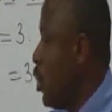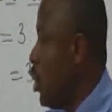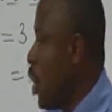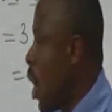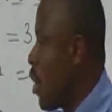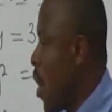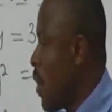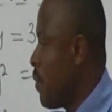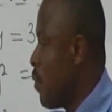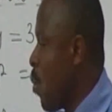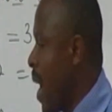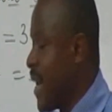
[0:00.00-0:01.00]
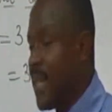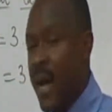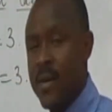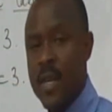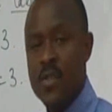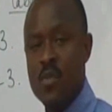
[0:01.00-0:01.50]
log of
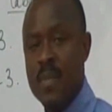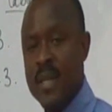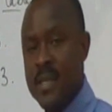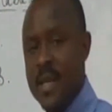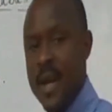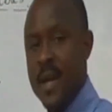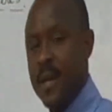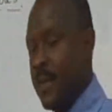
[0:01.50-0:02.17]
1000 to base 10?